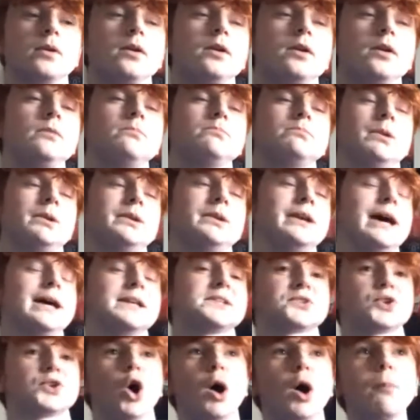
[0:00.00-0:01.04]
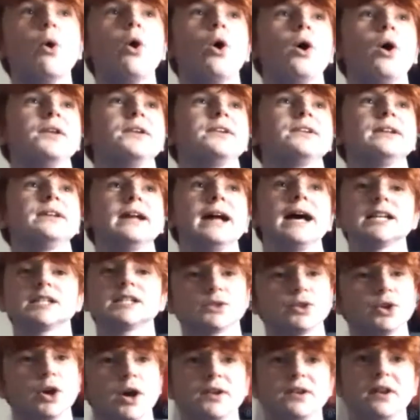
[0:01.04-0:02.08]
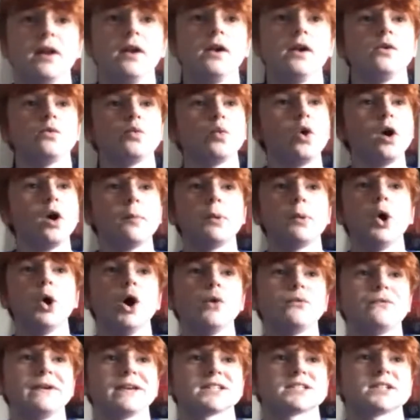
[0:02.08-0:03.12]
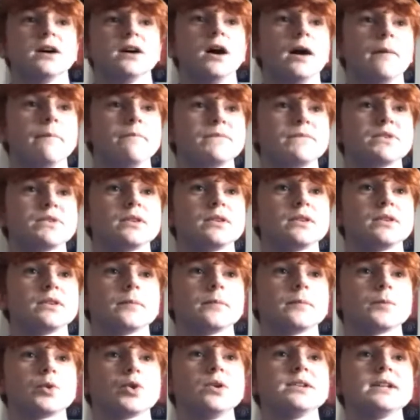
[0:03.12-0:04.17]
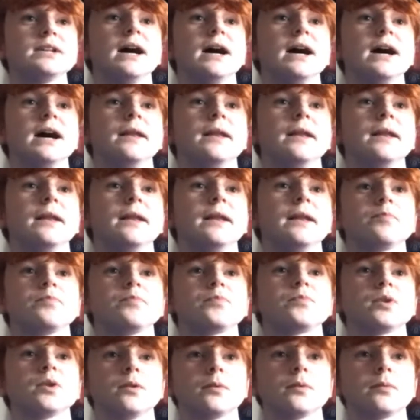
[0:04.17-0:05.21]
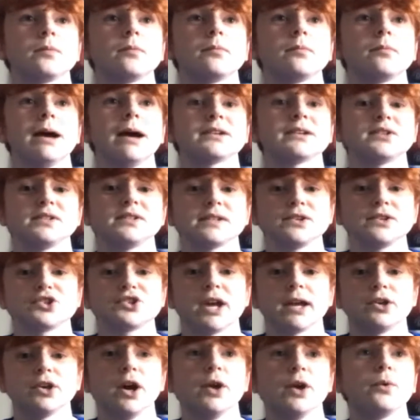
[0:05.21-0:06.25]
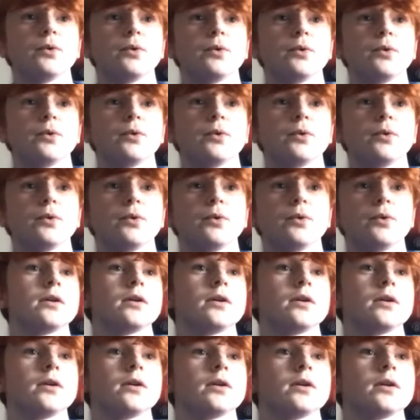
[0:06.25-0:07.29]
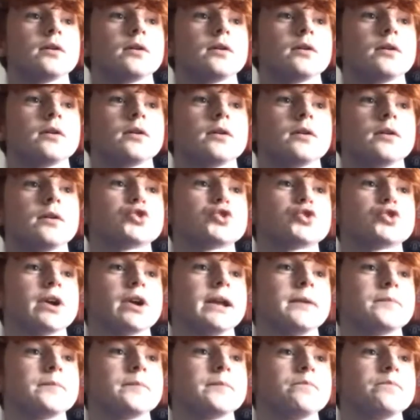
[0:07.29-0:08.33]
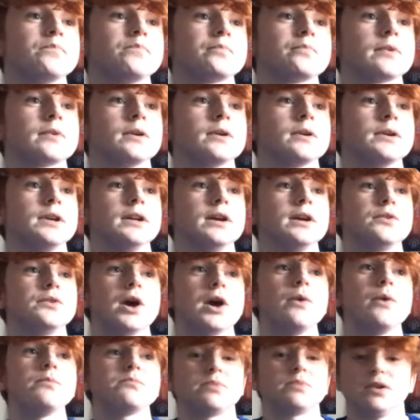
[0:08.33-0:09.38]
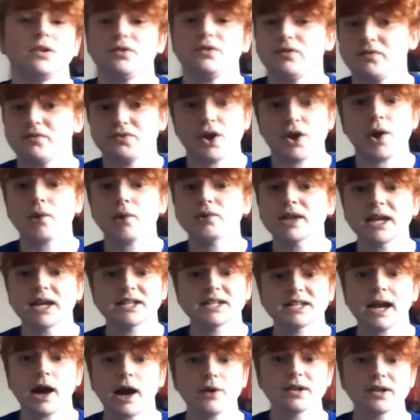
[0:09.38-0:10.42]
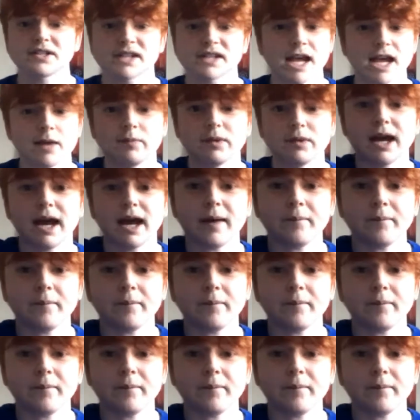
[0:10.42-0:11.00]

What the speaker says: But yes, come on, you know, that's good. What a perfect start. Gundogan. Back to Zinchenko. Rodri. You know, don't take it out of this game yet.